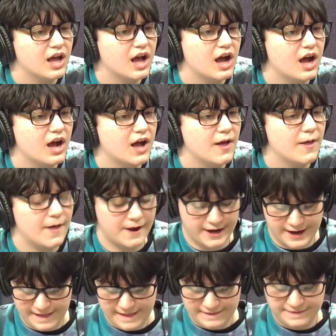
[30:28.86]
Uh, all
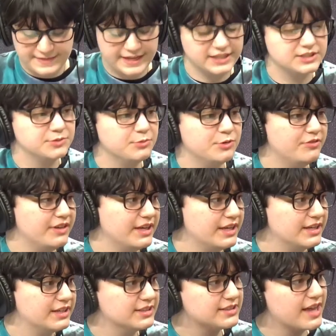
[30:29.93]
right, next movie
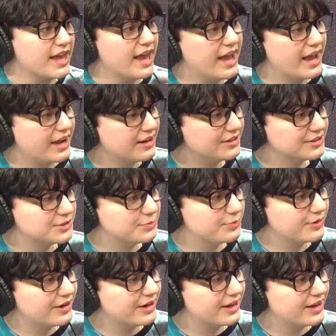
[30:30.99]
is
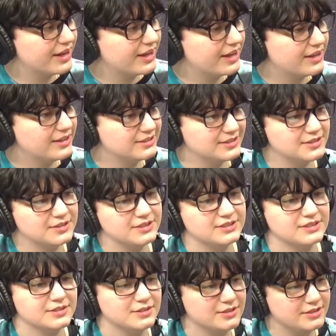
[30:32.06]
Hairspray. It's
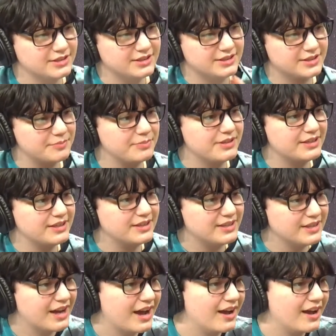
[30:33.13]
a yippee. Is that Huzzah.